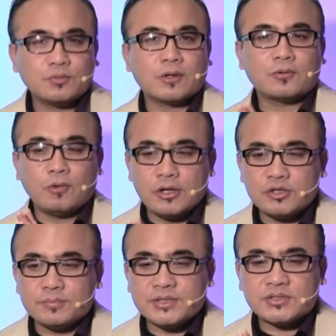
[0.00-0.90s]
who are
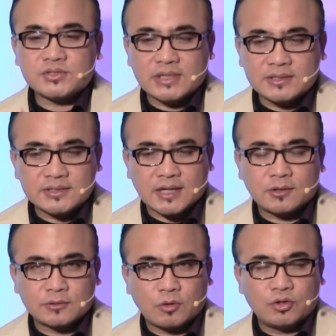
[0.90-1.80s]
going to be sent
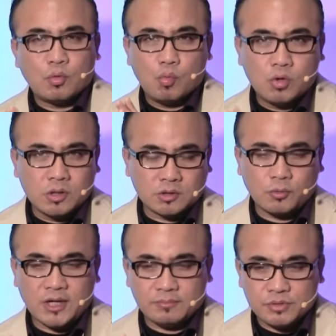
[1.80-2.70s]
out on a
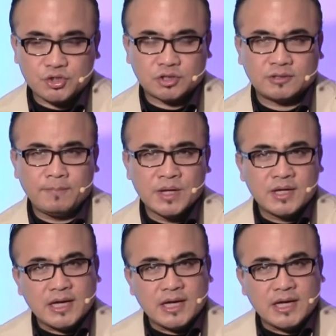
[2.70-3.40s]
worldwide mission